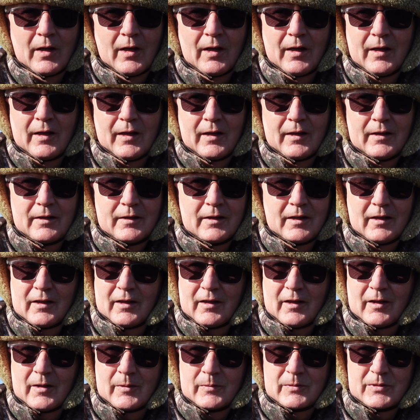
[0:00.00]
and
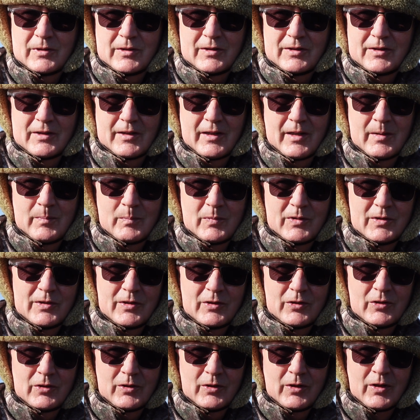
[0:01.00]
I was just in
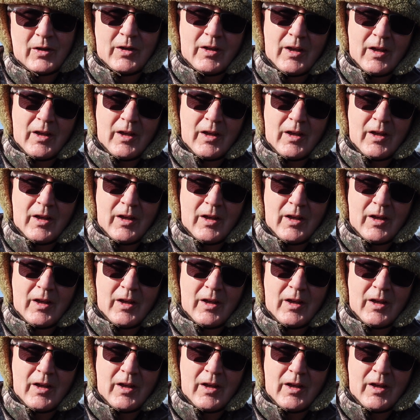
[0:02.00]
position,